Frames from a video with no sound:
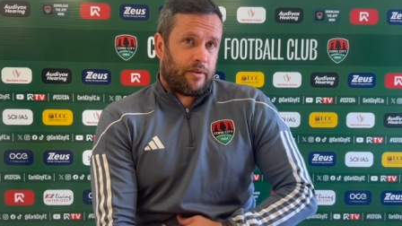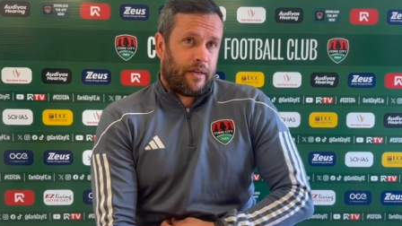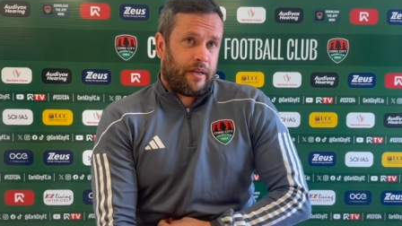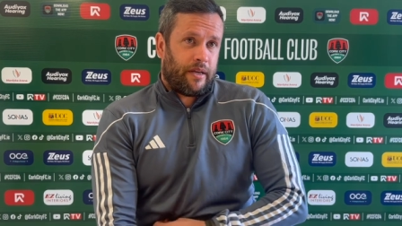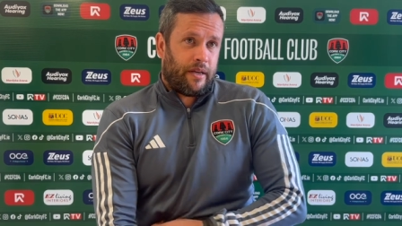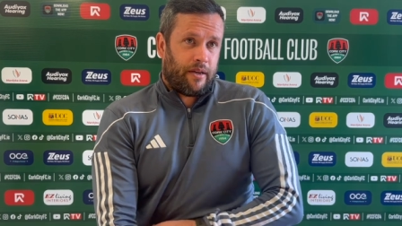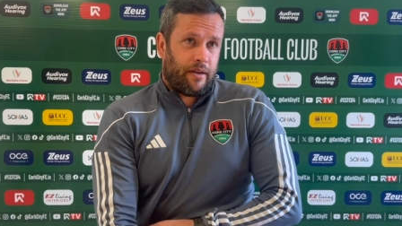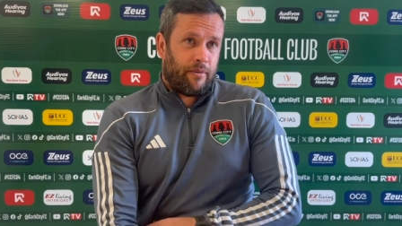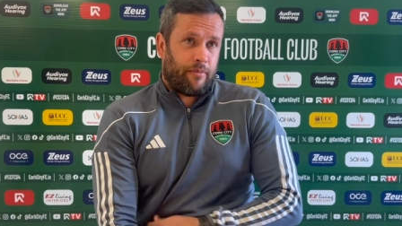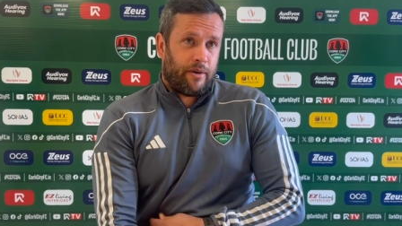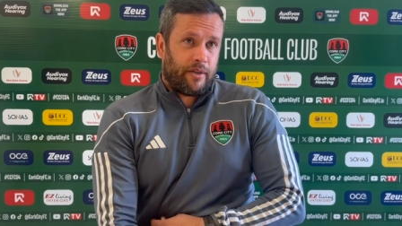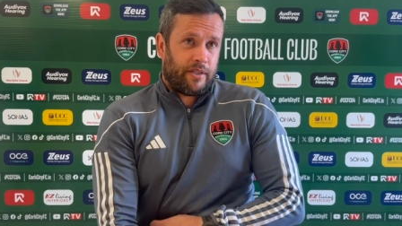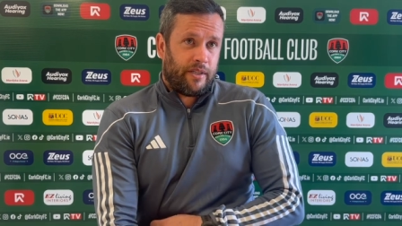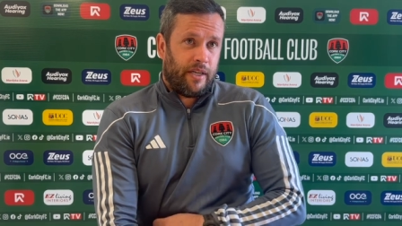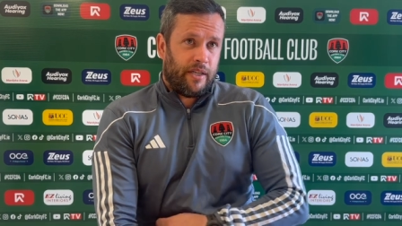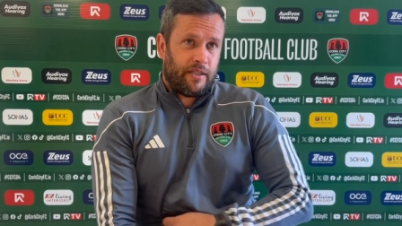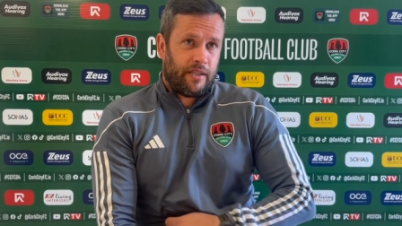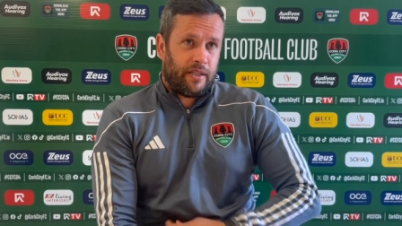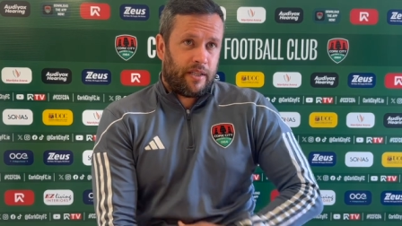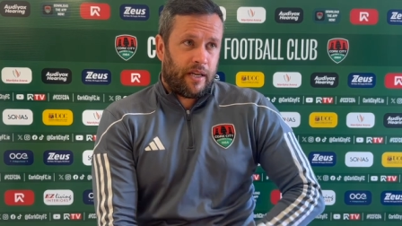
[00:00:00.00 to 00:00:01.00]
It wasn't
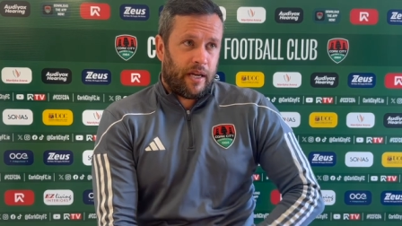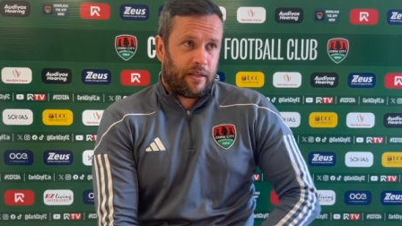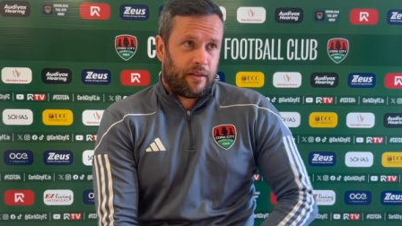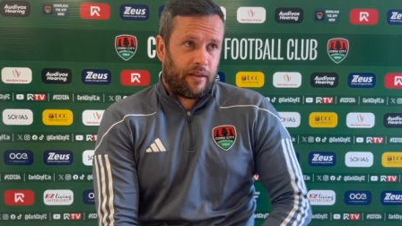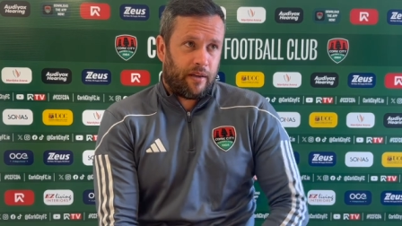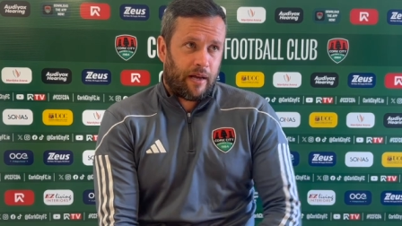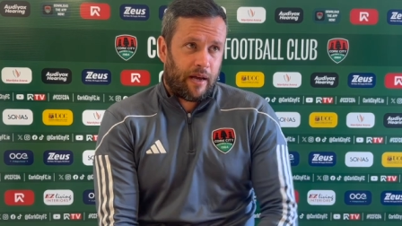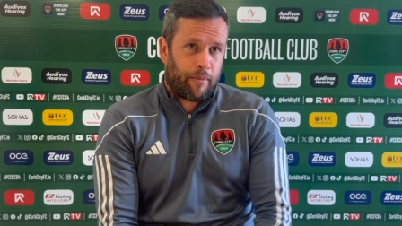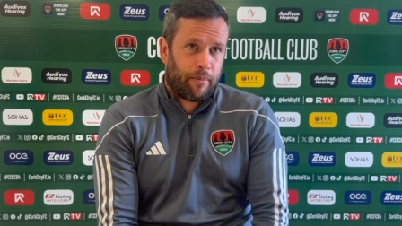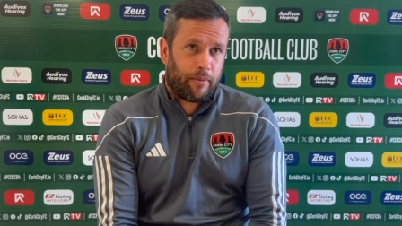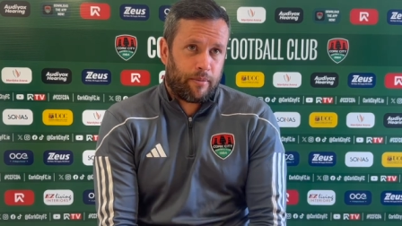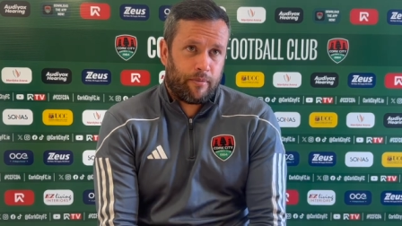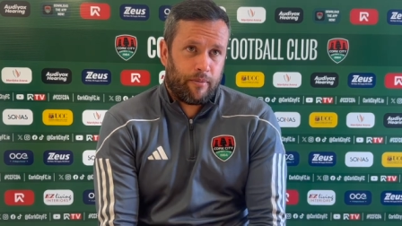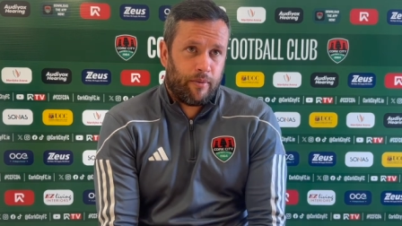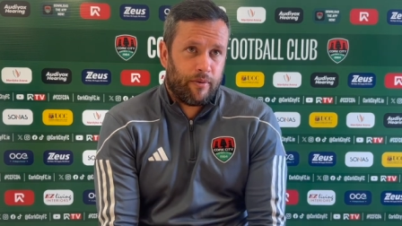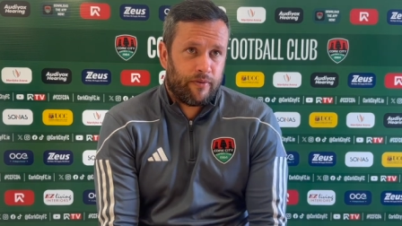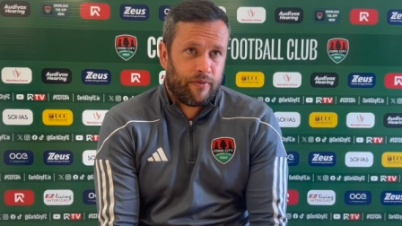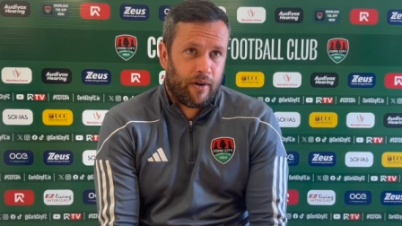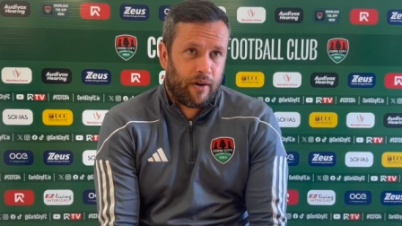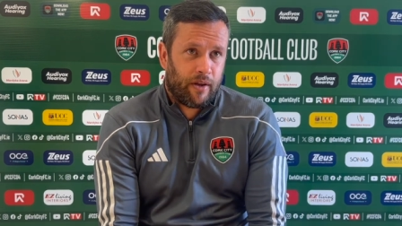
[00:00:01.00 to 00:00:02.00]
easy to get the gap. It
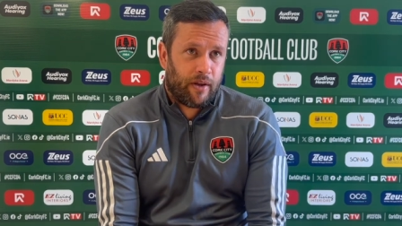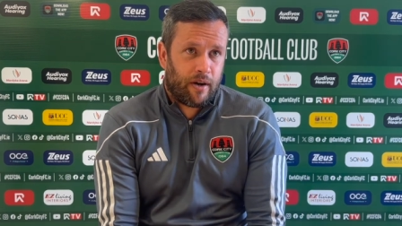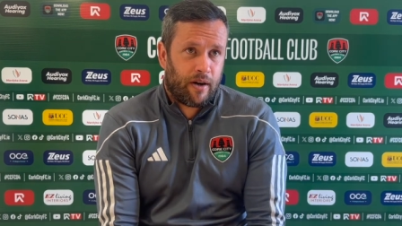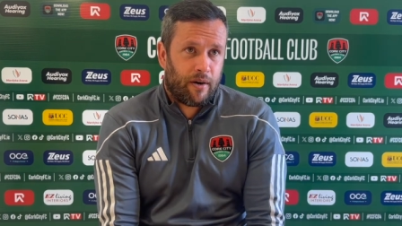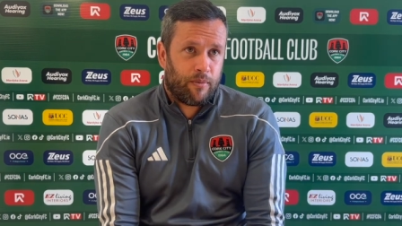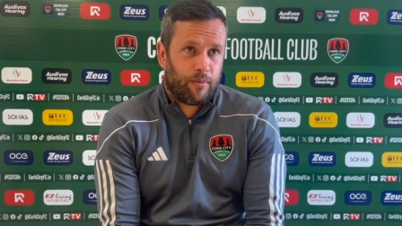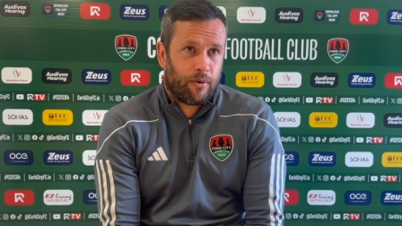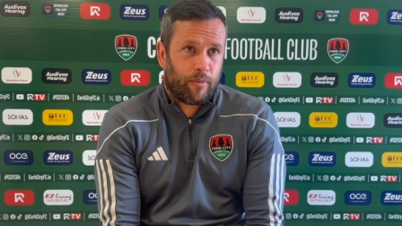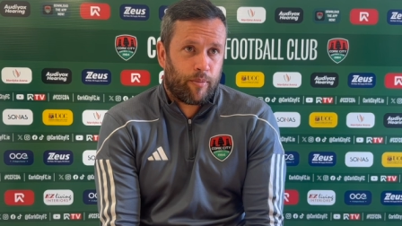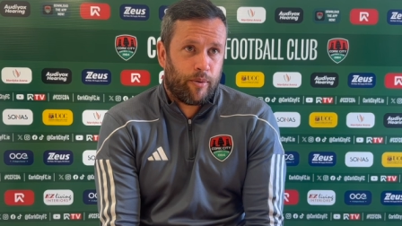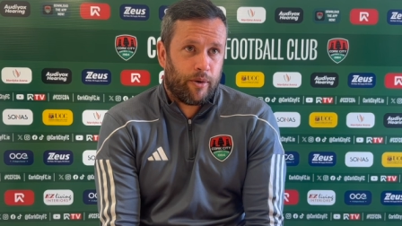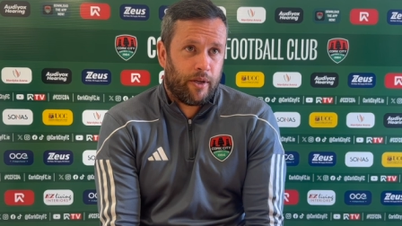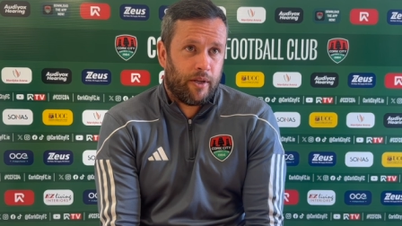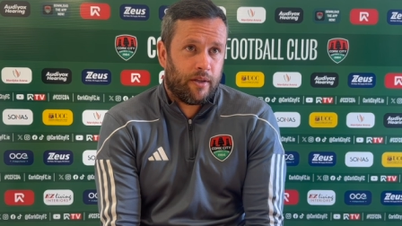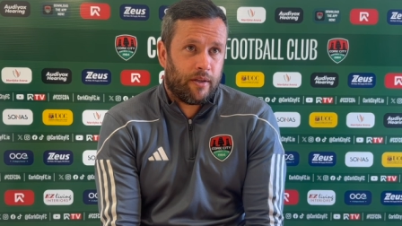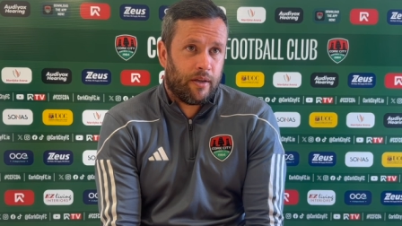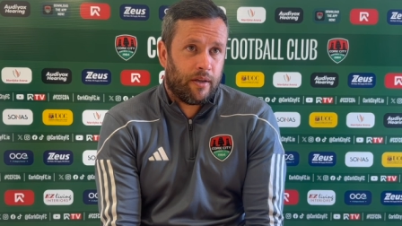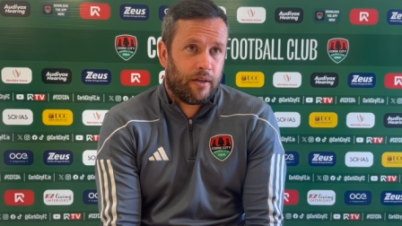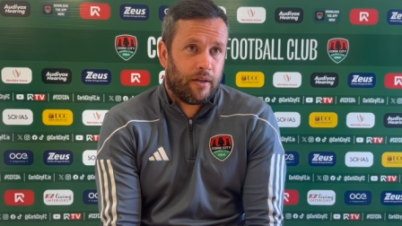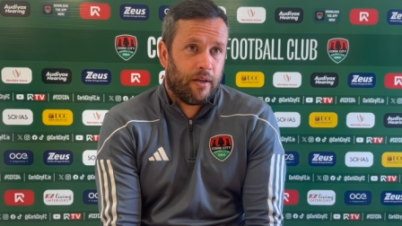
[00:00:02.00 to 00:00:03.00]
was very hard work put
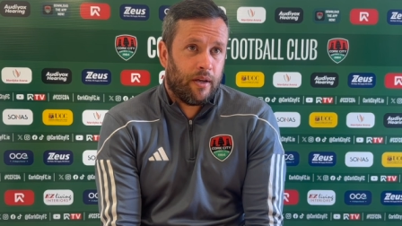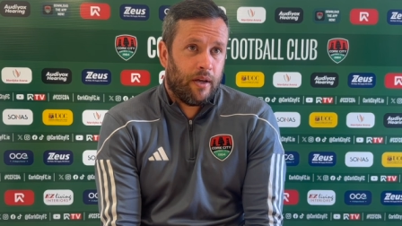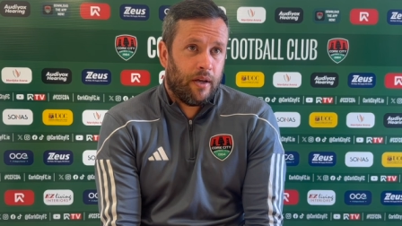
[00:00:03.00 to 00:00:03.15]
into